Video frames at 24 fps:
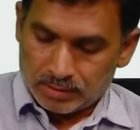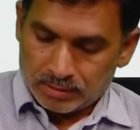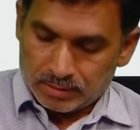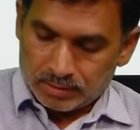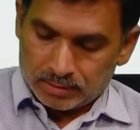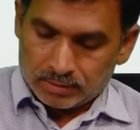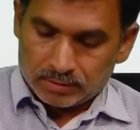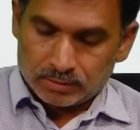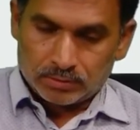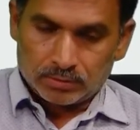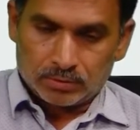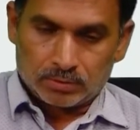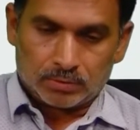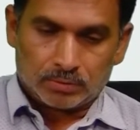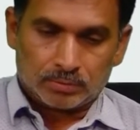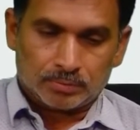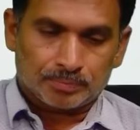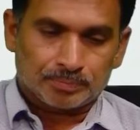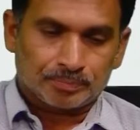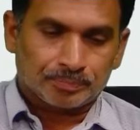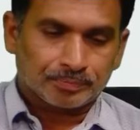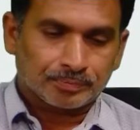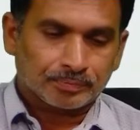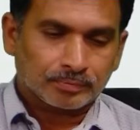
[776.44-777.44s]
So
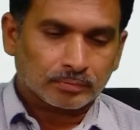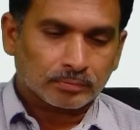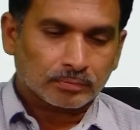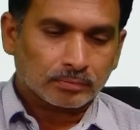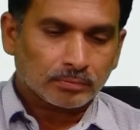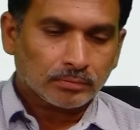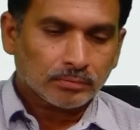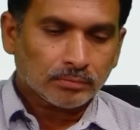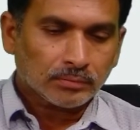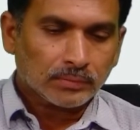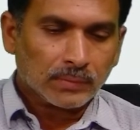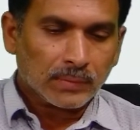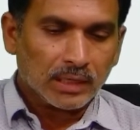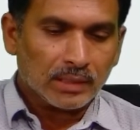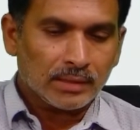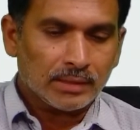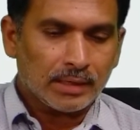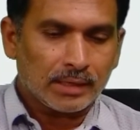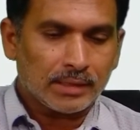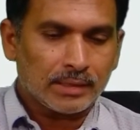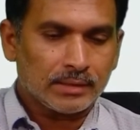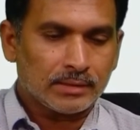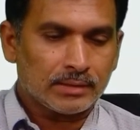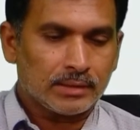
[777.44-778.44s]

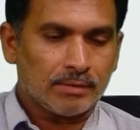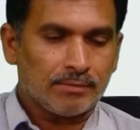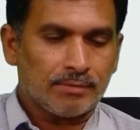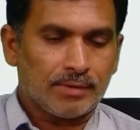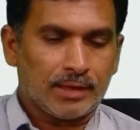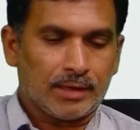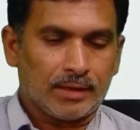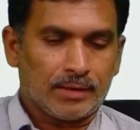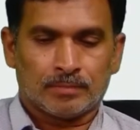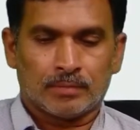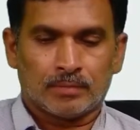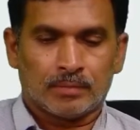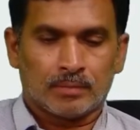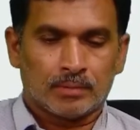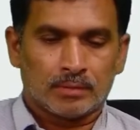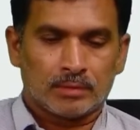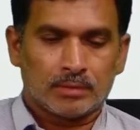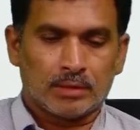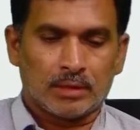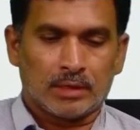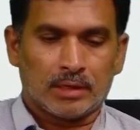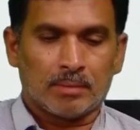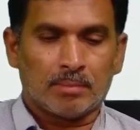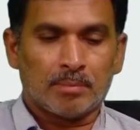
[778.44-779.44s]
that is the way
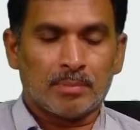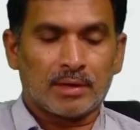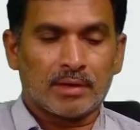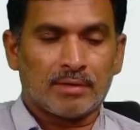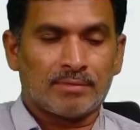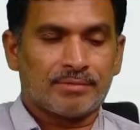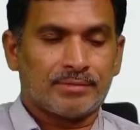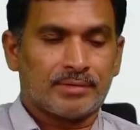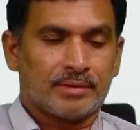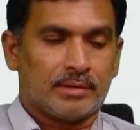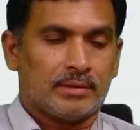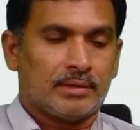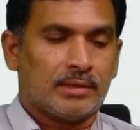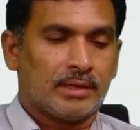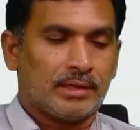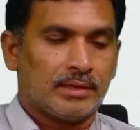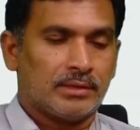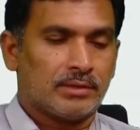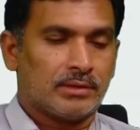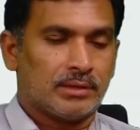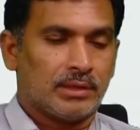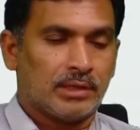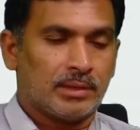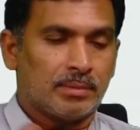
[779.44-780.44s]
the number of, that
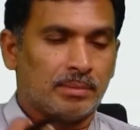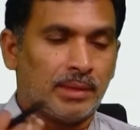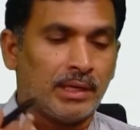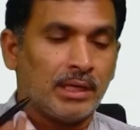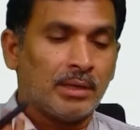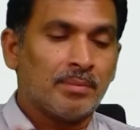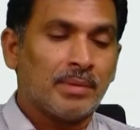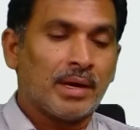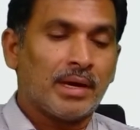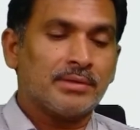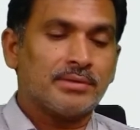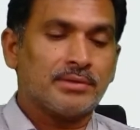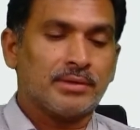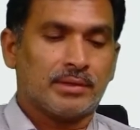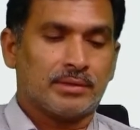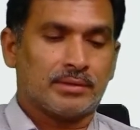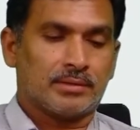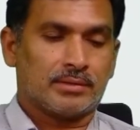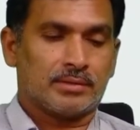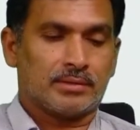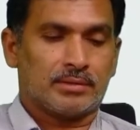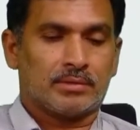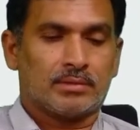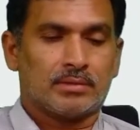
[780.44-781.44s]
is it
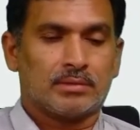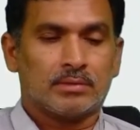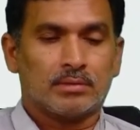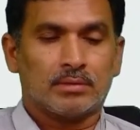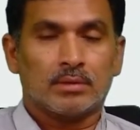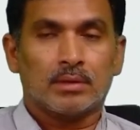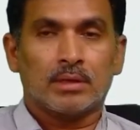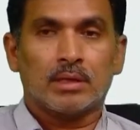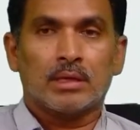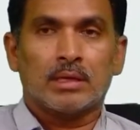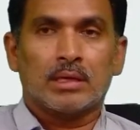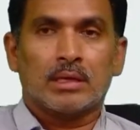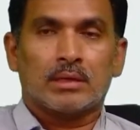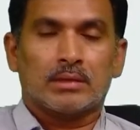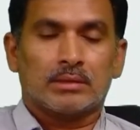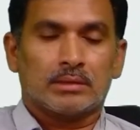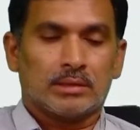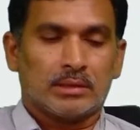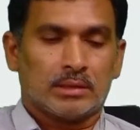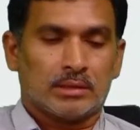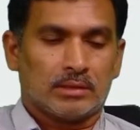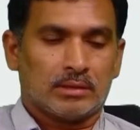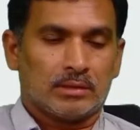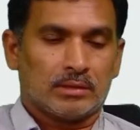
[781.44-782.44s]
minimizes
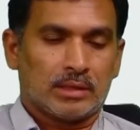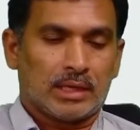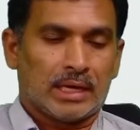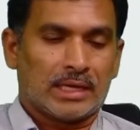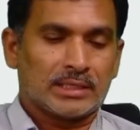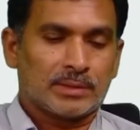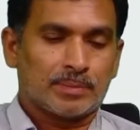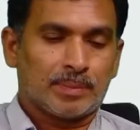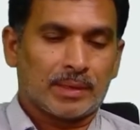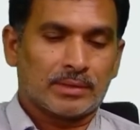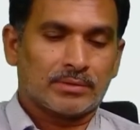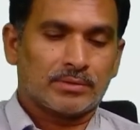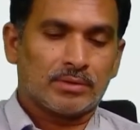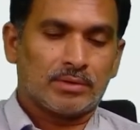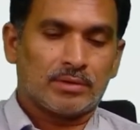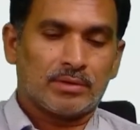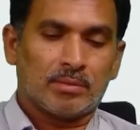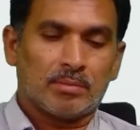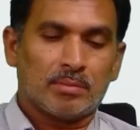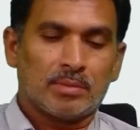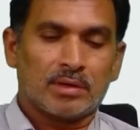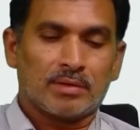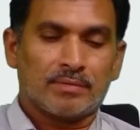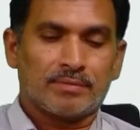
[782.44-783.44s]
the expected
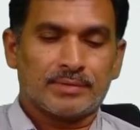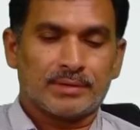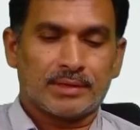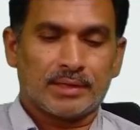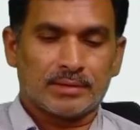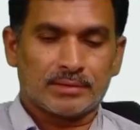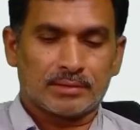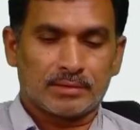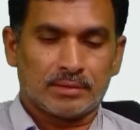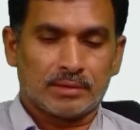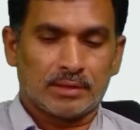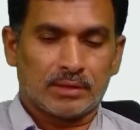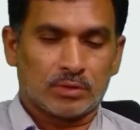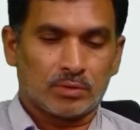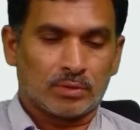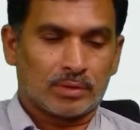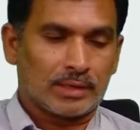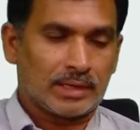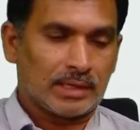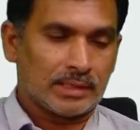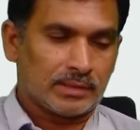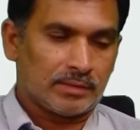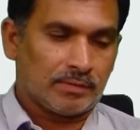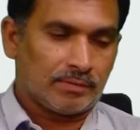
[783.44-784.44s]
number of tests need to
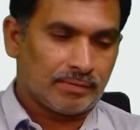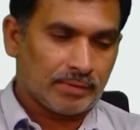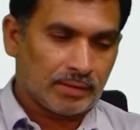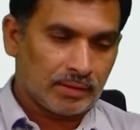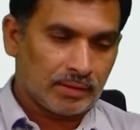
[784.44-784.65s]
classify